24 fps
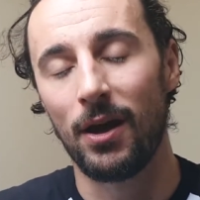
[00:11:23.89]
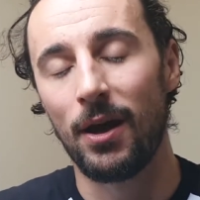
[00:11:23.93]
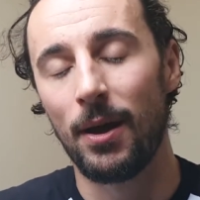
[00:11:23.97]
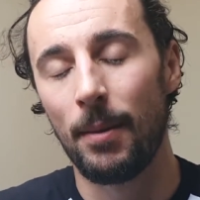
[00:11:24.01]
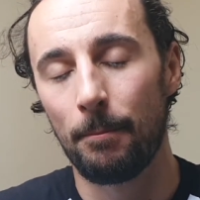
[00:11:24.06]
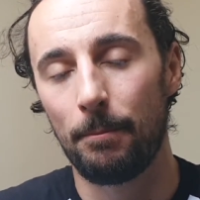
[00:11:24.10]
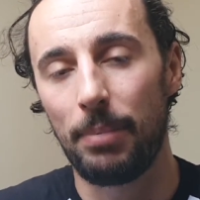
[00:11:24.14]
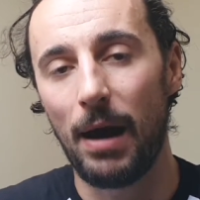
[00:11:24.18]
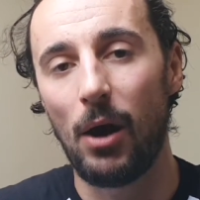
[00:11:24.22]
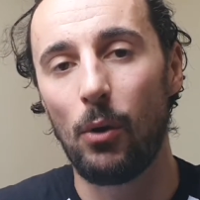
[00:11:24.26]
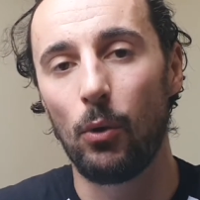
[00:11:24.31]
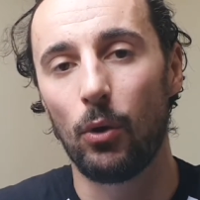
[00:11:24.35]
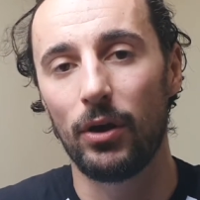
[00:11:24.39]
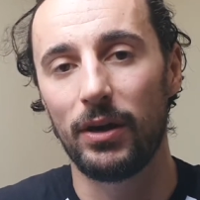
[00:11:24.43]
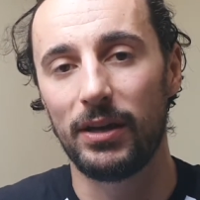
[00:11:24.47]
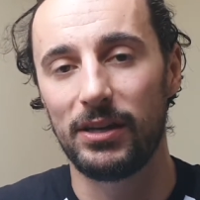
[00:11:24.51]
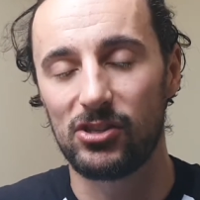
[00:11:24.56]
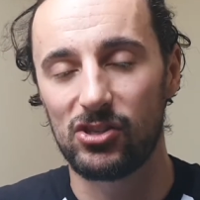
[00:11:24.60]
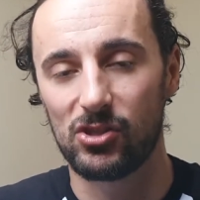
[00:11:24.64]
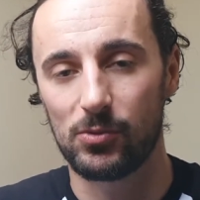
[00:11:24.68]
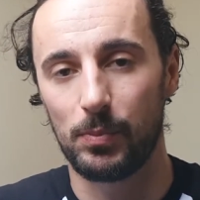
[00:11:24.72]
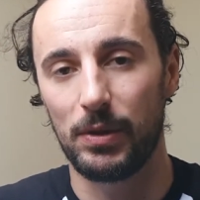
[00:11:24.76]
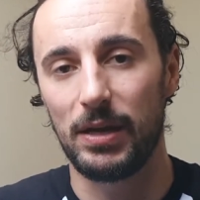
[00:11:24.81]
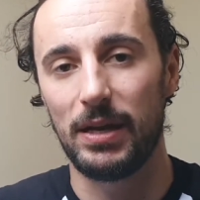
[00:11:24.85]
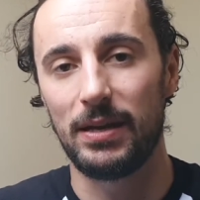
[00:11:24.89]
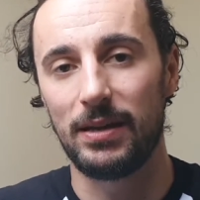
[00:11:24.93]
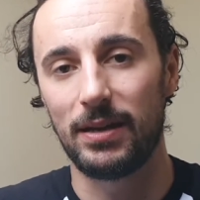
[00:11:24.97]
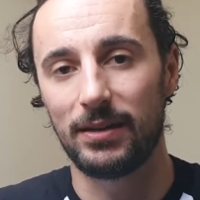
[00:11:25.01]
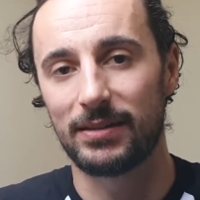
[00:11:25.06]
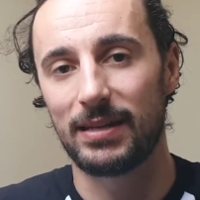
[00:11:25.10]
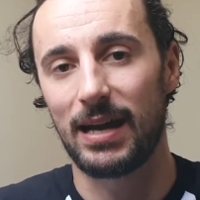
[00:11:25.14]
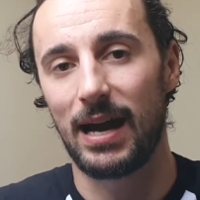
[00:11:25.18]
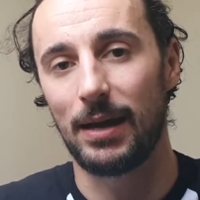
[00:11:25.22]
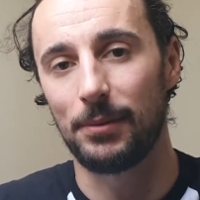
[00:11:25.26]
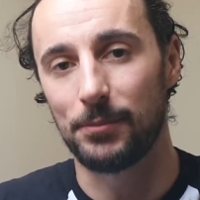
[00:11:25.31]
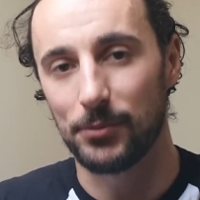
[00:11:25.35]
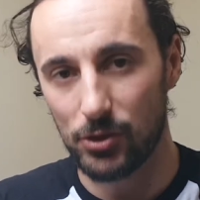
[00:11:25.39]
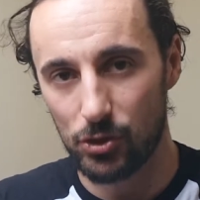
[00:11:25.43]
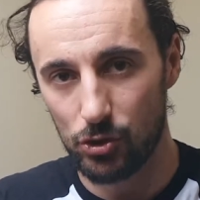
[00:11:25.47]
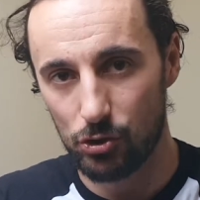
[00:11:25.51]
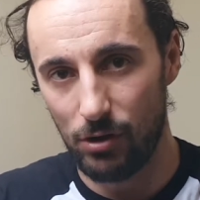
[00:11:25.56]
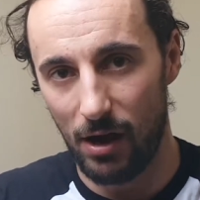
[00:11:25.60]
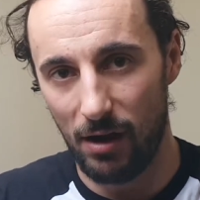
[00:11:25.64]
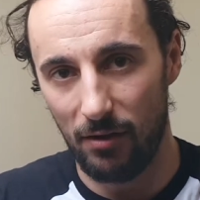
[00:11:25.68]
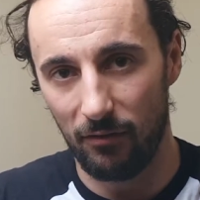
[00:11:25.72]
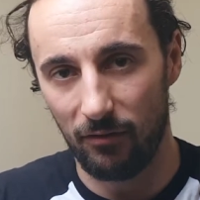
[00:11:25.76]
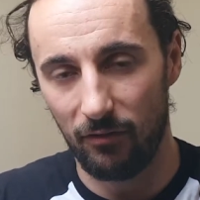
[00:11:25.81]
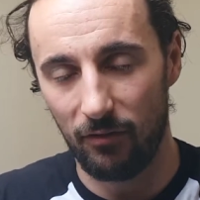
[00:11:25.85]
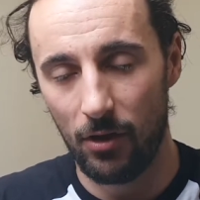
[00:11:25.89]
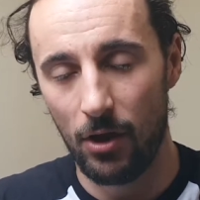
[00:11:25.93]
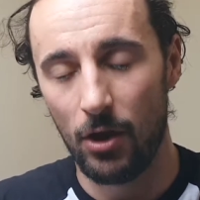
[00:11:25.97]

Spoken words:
power is speed times strength.